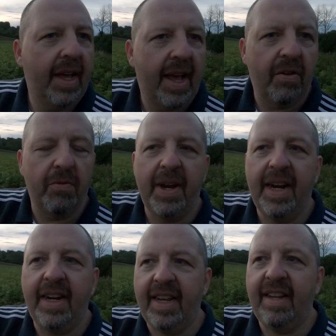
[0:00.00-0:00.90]
and I
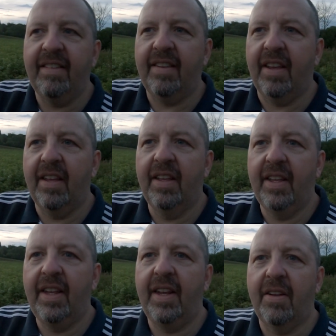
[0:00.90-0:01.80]
really need to,
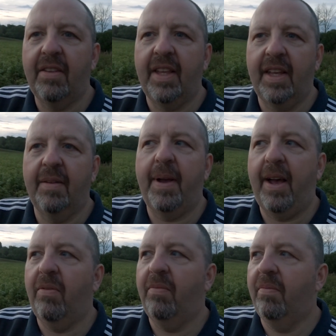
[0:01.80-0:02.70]
think
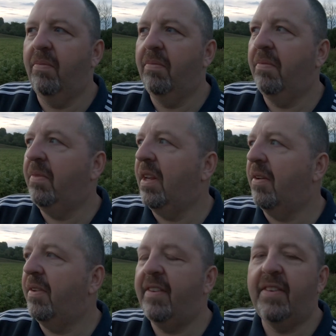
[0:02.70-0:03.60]
about,
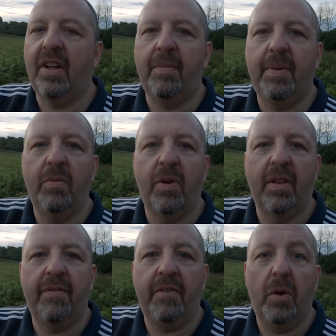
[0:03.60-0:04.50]
is this going to be one of
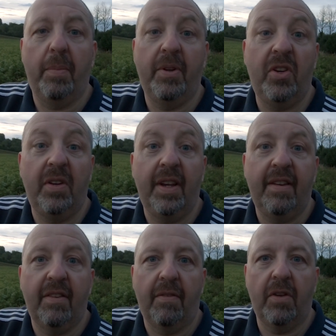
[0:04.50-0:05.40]
the few
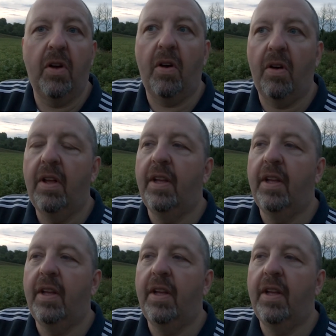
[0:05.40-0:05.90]
opportunities that I've got